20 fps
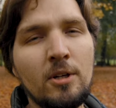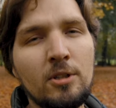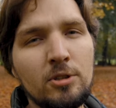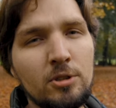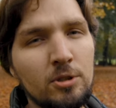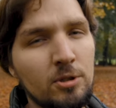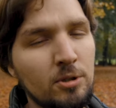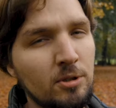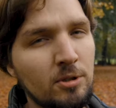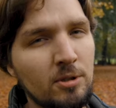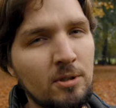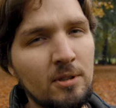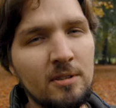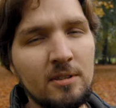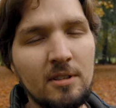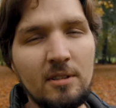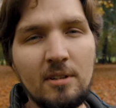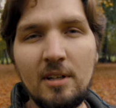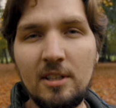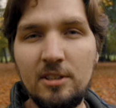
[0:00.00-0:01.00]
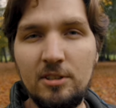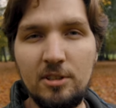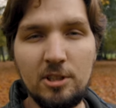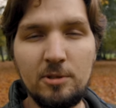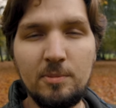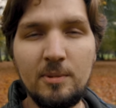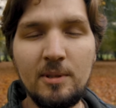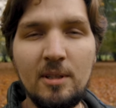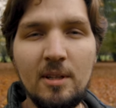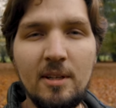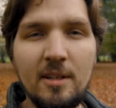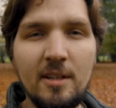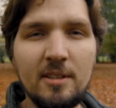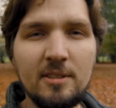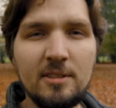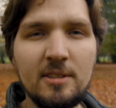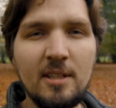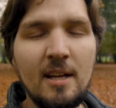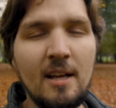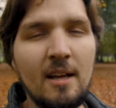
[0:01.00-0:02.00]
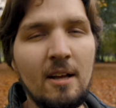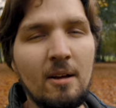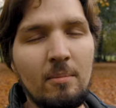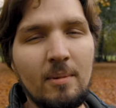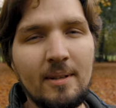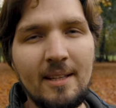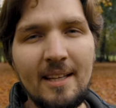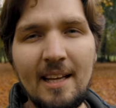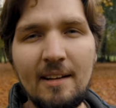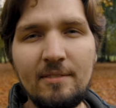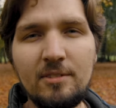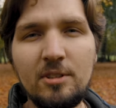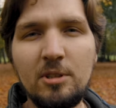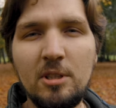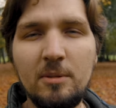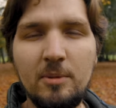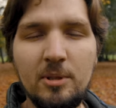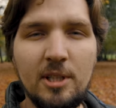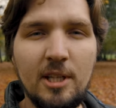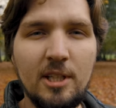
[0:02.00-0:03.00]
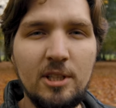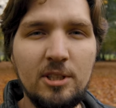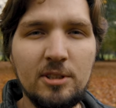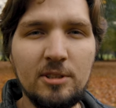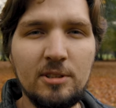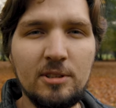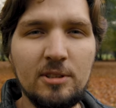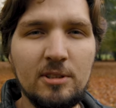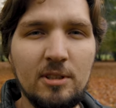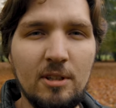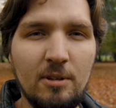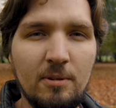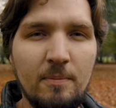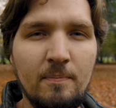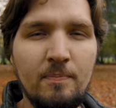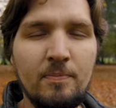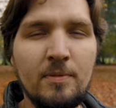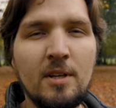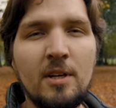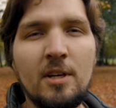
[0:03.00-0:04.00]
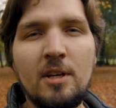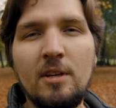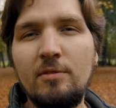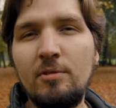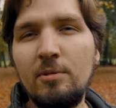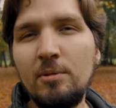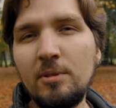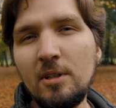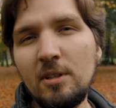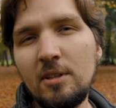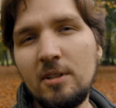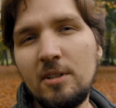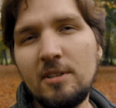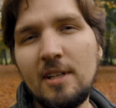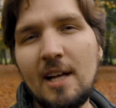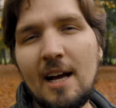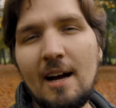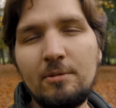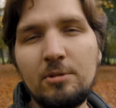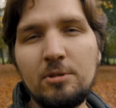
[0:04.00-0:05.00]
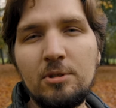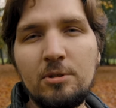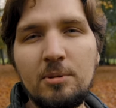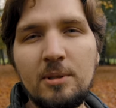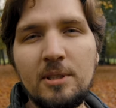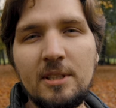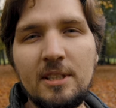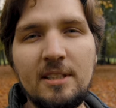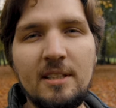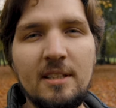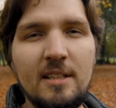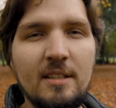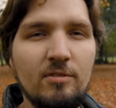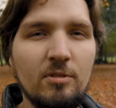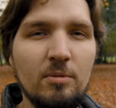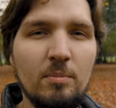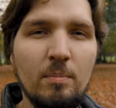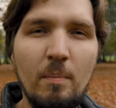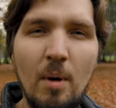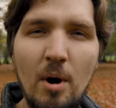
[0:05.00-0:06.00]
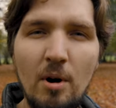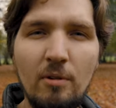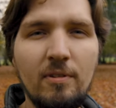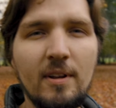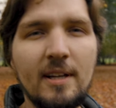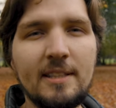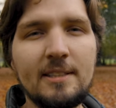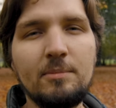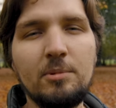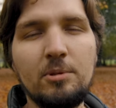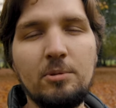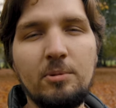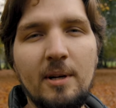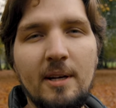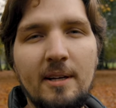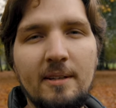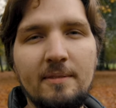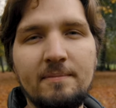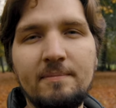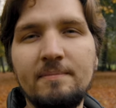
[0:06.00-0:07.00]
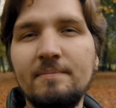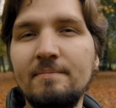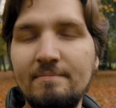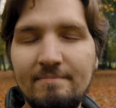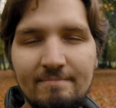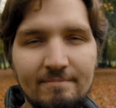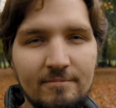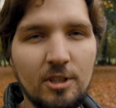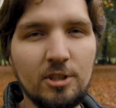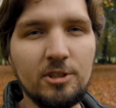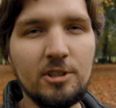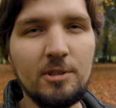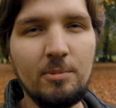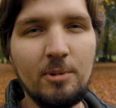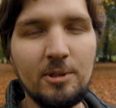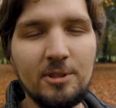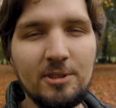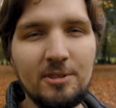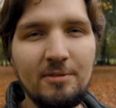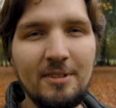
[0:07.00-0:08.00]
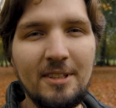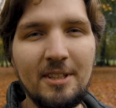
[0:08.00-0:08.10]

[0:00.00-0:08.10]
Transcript: Sure, there are adjustment layers, but they have their limitations, so if you want to learn how to do it in an even more flexible way, I'll stop watching the